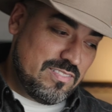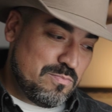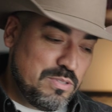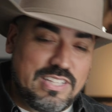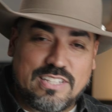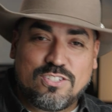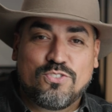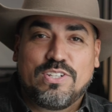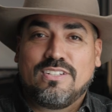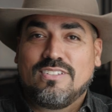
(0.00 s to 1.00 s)
But that
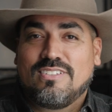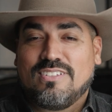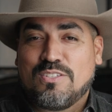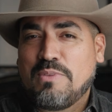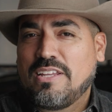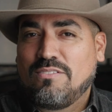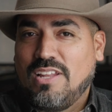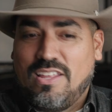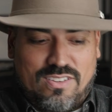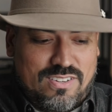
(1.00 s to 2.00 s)
street is made of
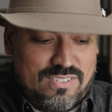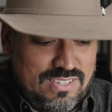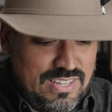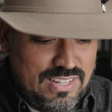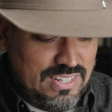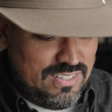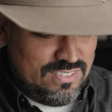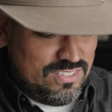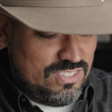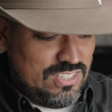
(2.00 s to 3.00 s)
leather and it
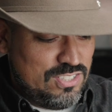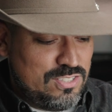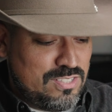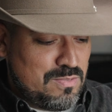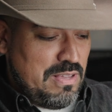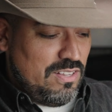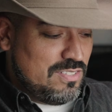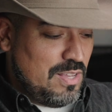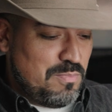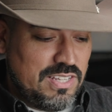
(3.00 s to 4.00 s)
just
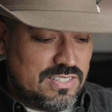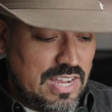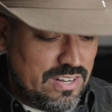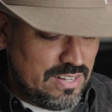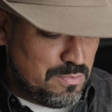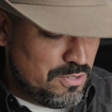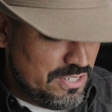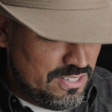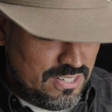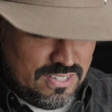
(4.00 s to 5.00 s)
smells up the entire
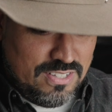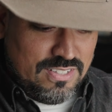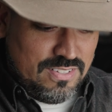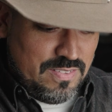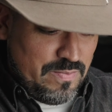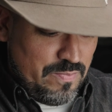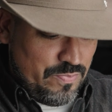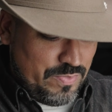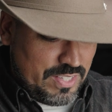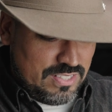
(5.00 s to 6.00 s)
neighborhood.
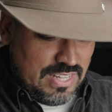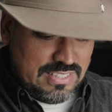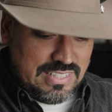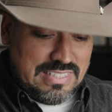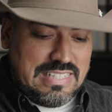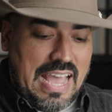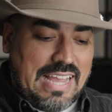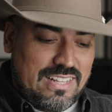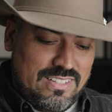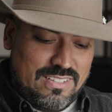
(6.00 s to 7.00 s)
Because that's
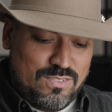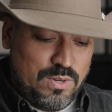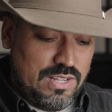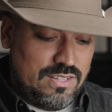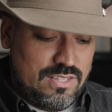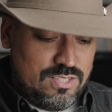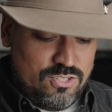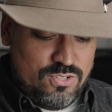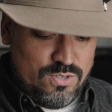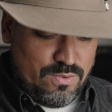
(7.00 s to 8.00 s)
exactly what this is
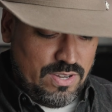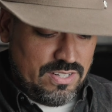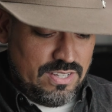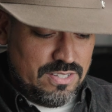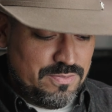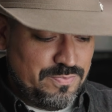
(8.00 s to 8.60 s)
doing right now.